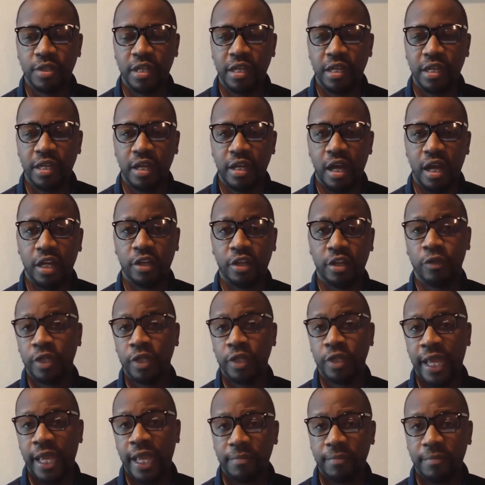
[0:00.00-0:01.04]
uh,
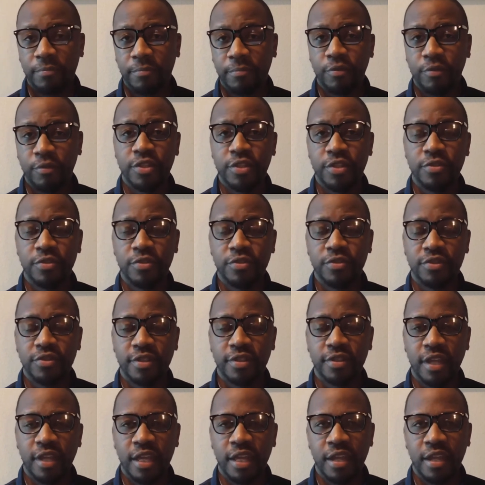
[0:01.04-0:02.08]
create, produce, and,
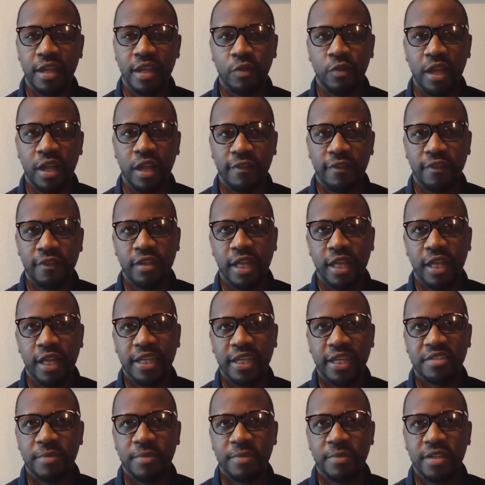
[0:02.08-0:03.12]
and uh, what I feel like has
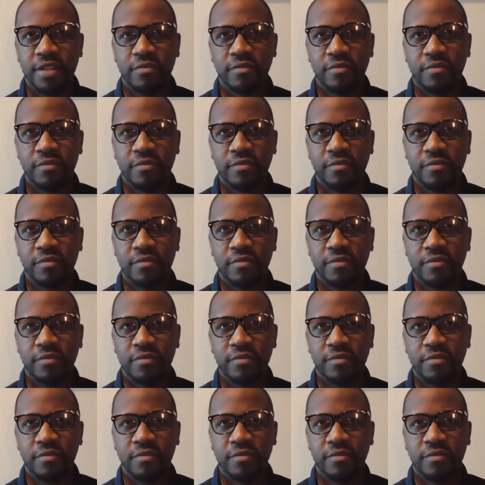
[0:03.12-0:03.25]
been a,